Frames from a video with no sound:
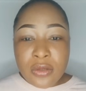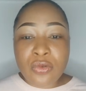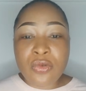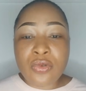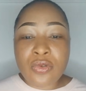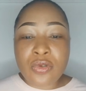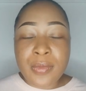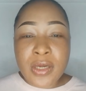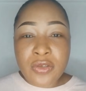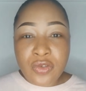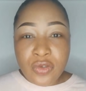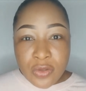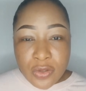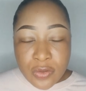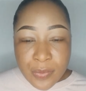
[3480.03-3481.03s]
do some
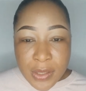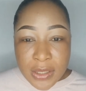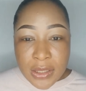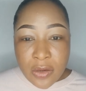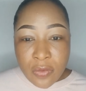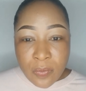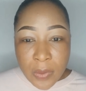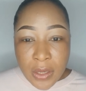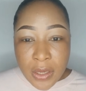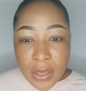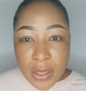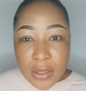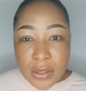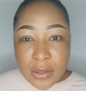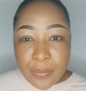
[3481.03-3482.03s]
adjustment that will make
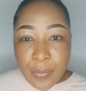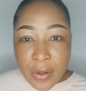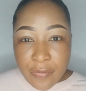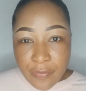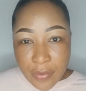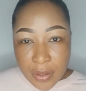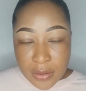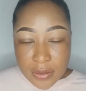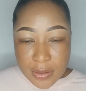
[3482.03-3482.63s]
it perfect.